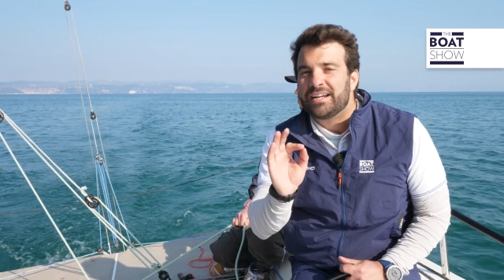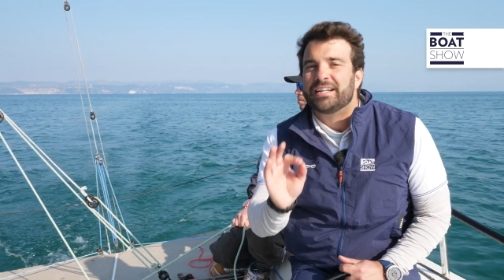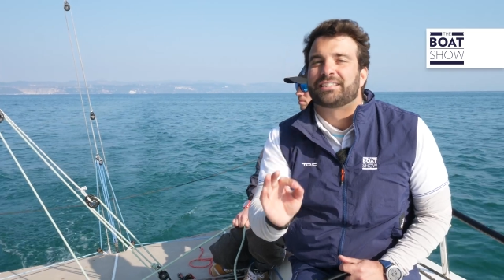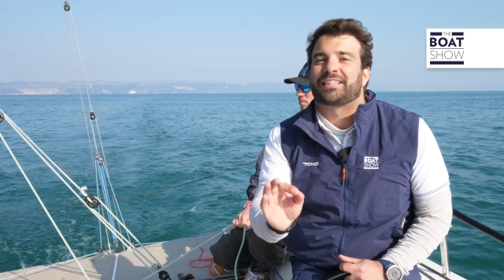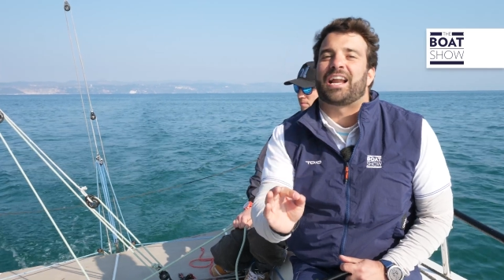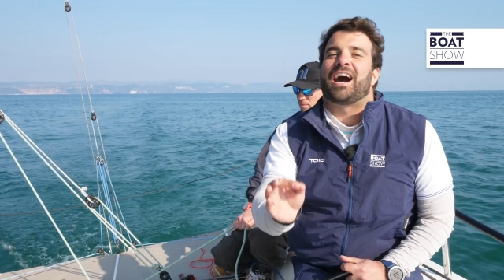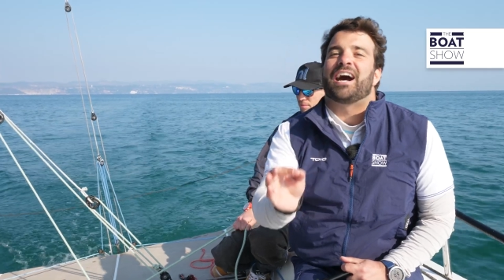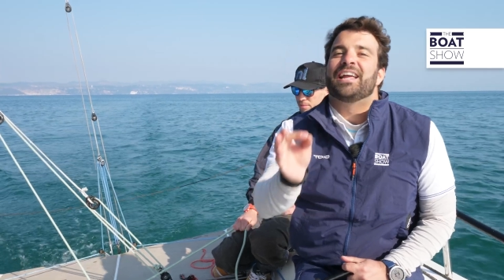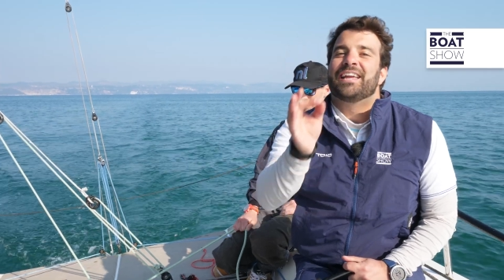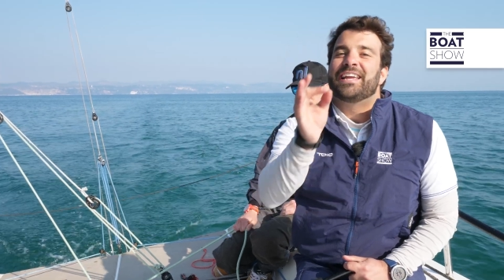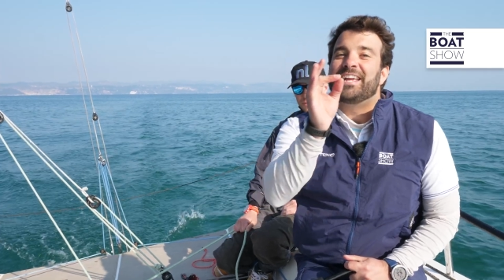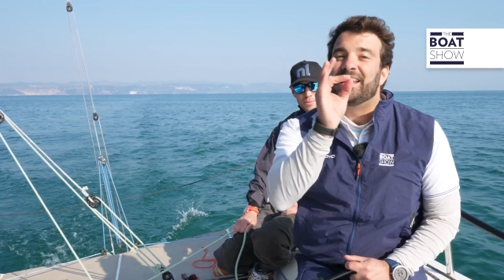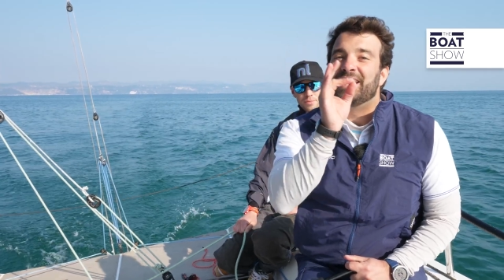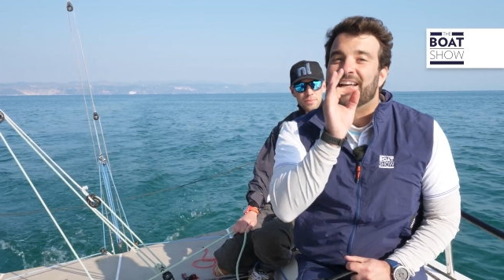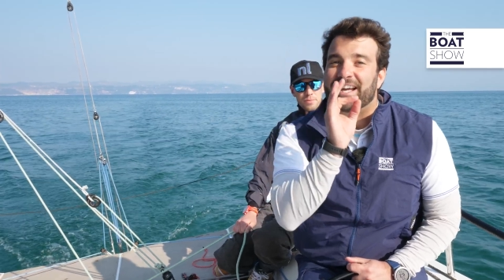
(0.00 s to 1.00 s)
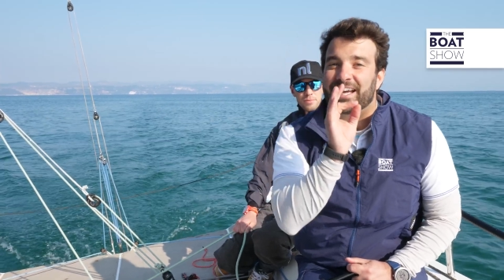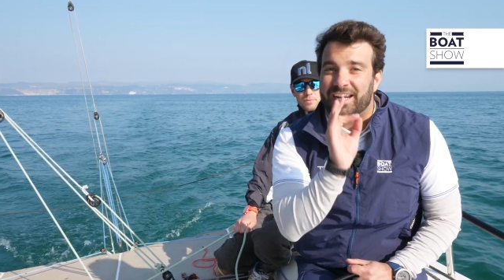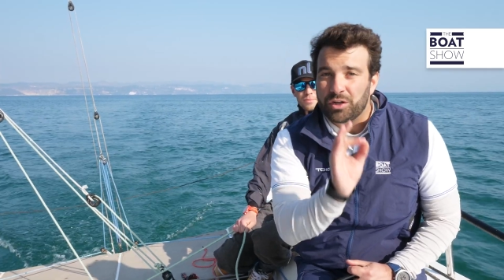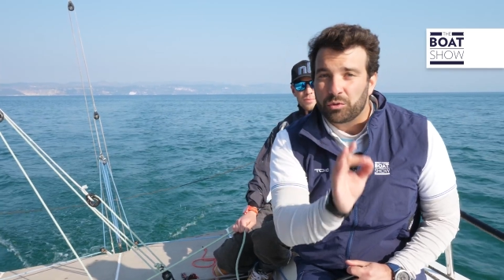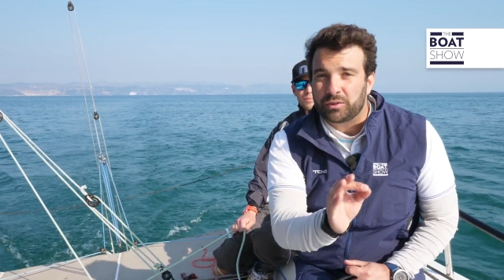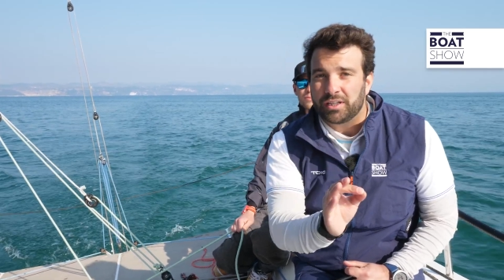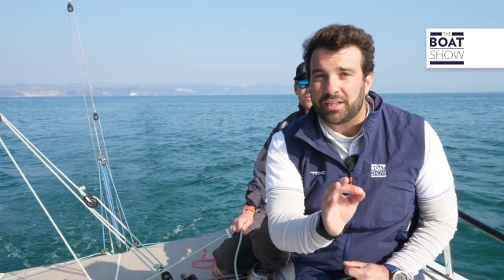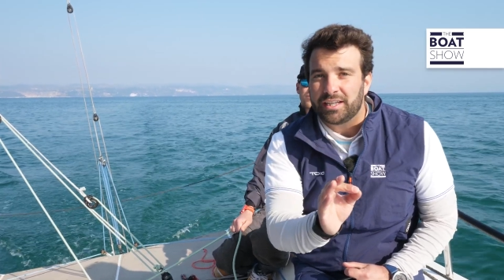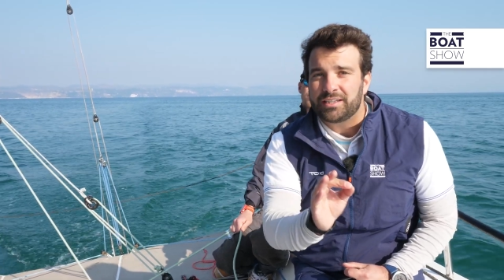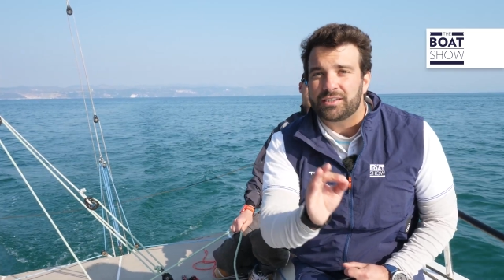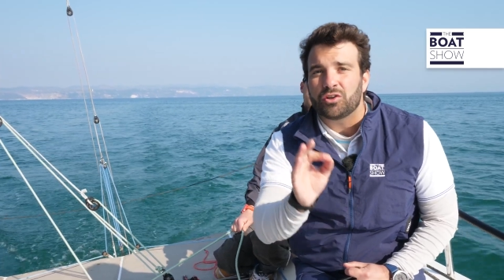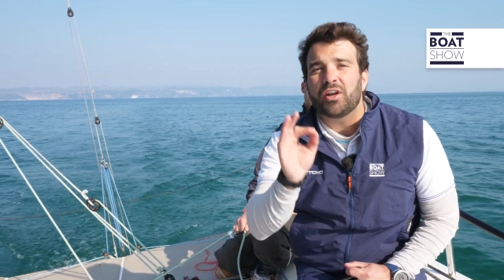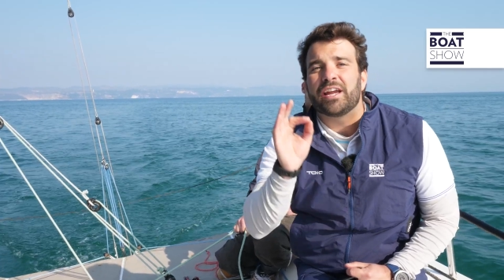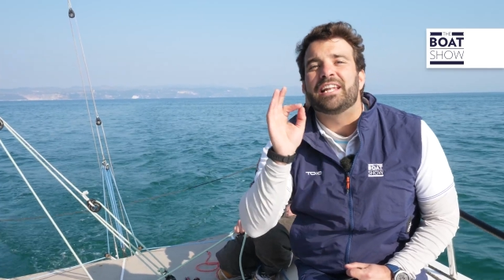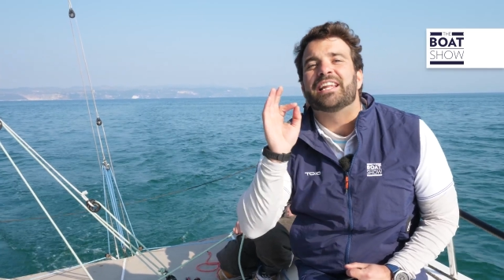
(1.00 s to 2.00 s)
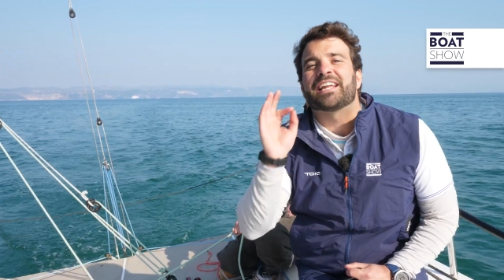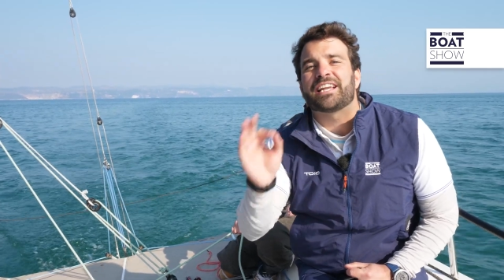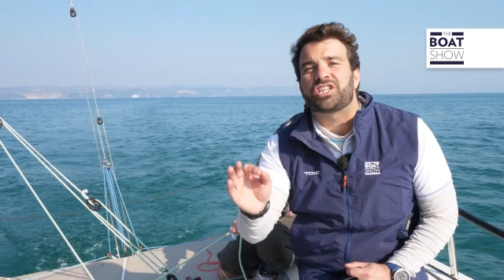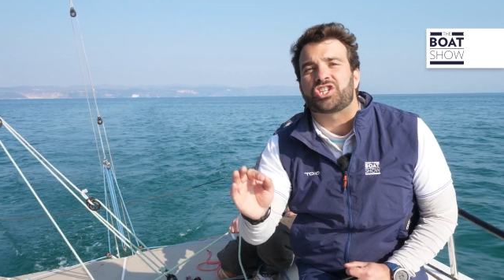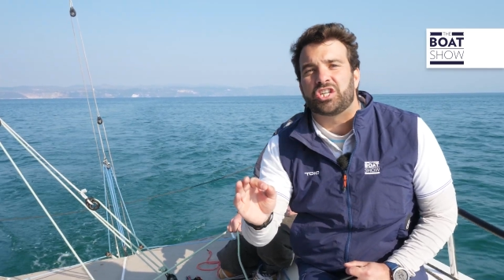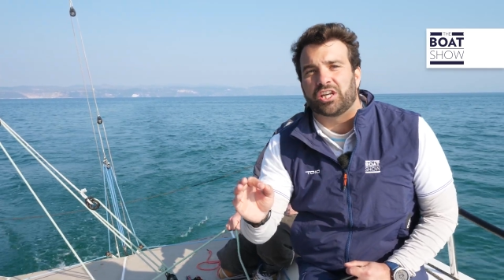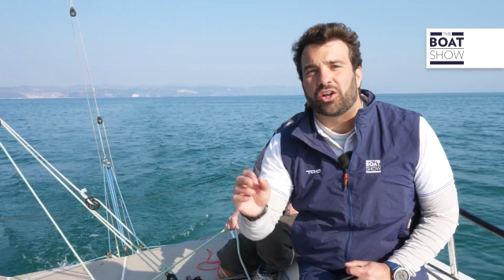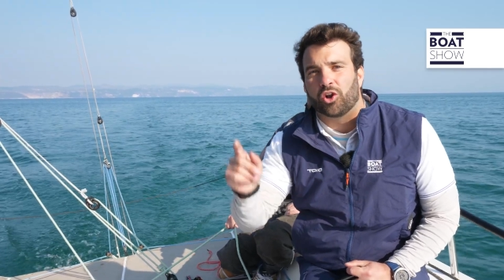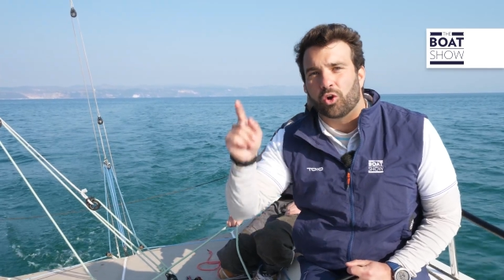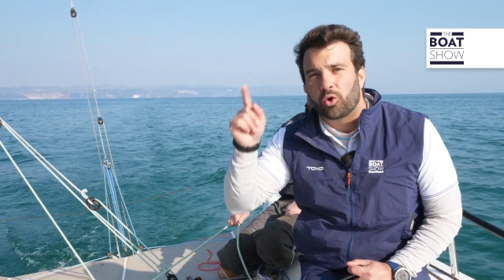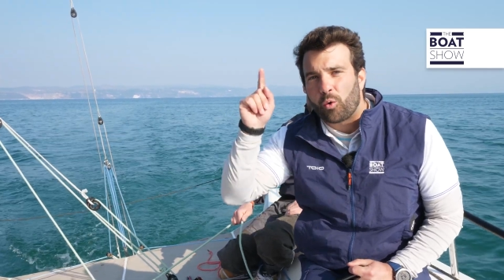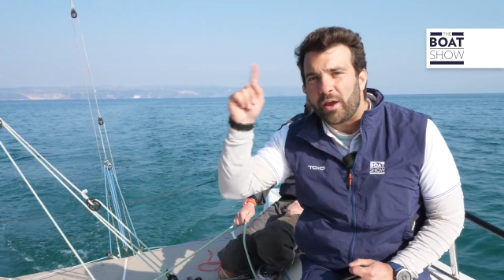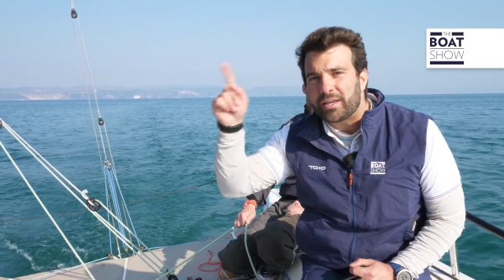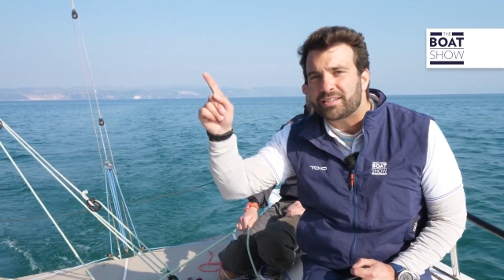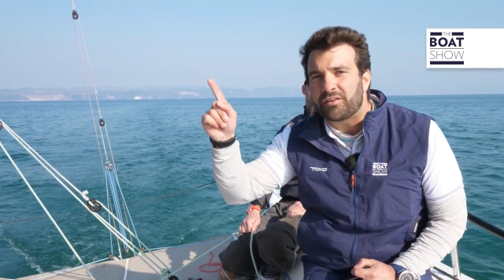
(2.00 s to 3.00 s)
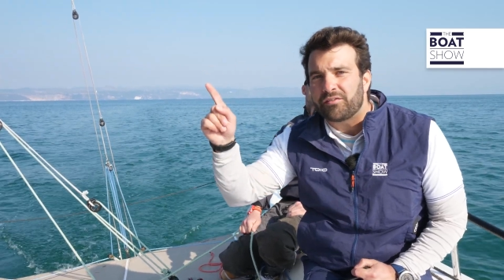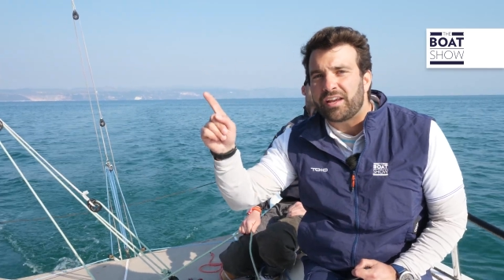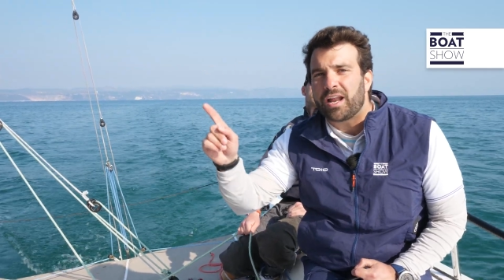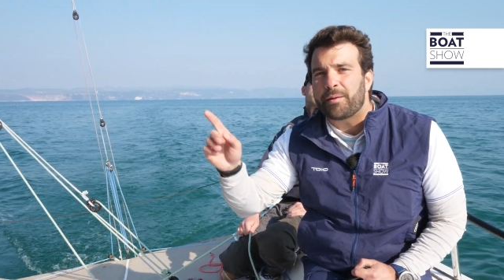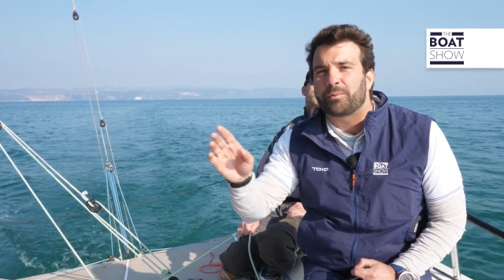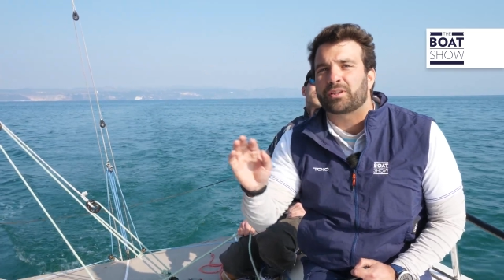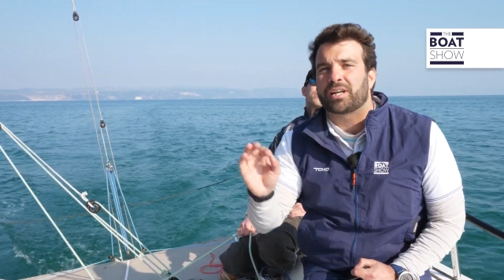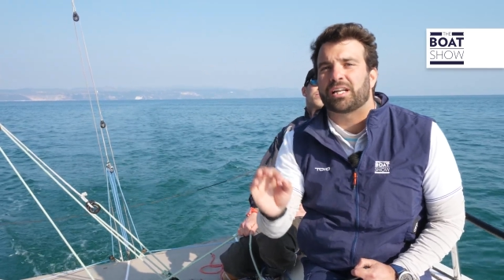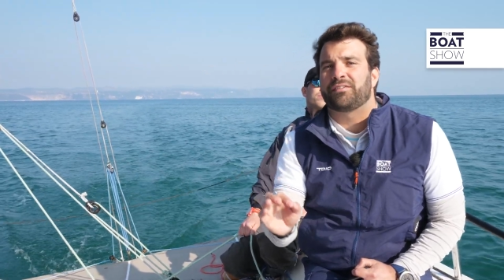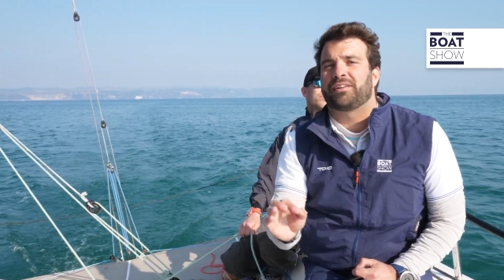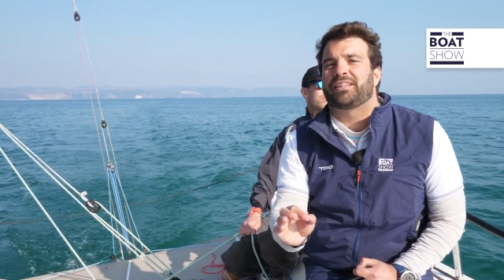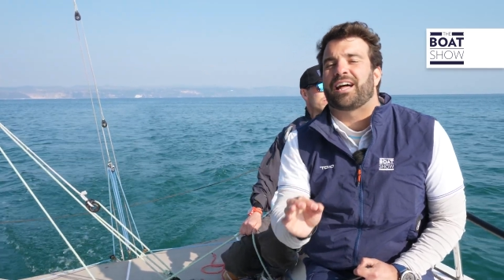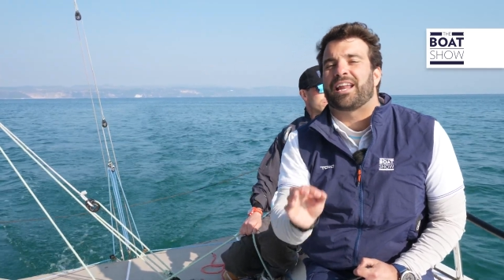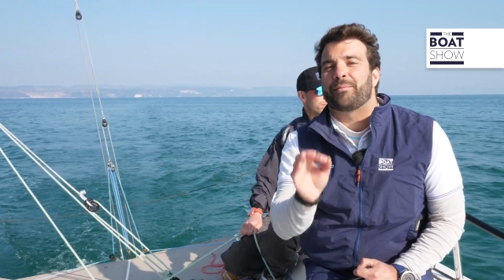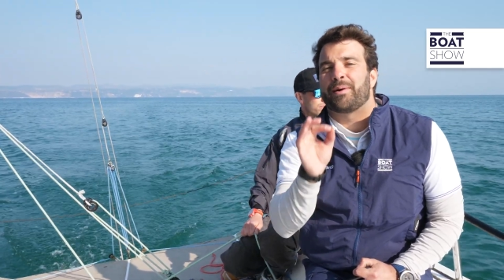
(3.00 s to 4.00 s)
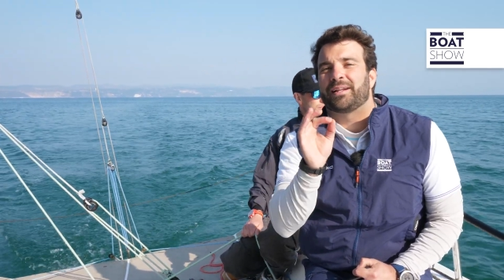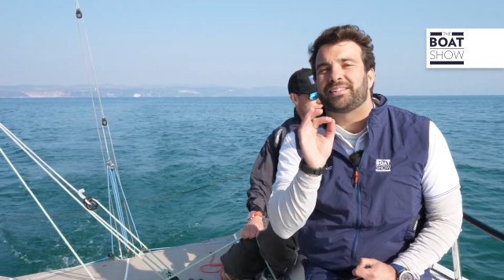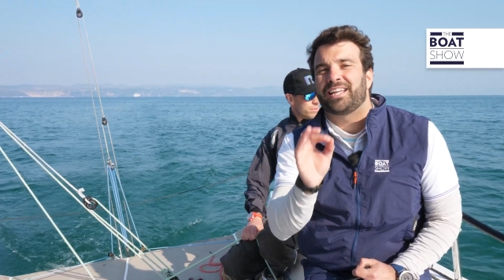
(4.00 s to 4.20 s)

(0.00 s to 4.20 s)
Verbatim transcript: Nothing really, but that is the difference between reuse and recycling.